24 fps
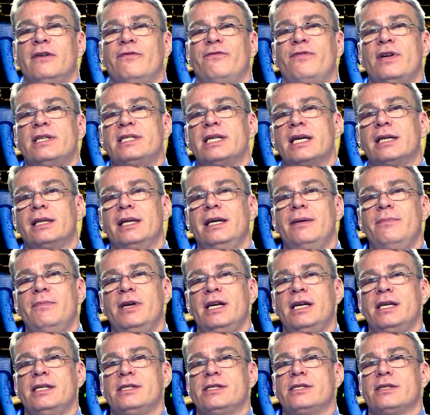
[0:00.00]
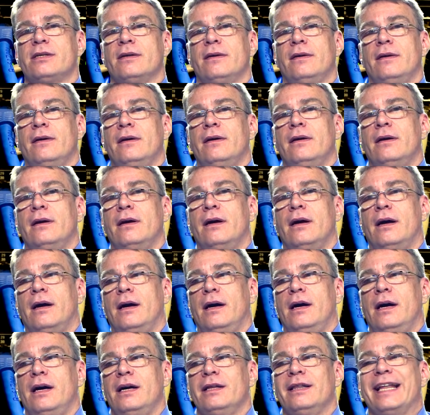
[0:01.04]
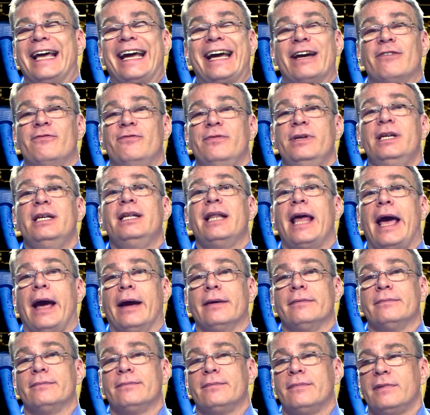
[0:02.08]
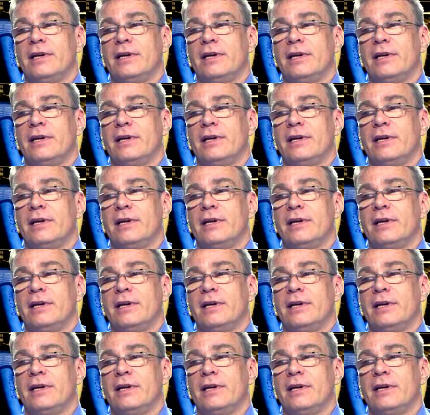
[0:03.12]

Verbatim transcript: physically means uh, like a VLAN,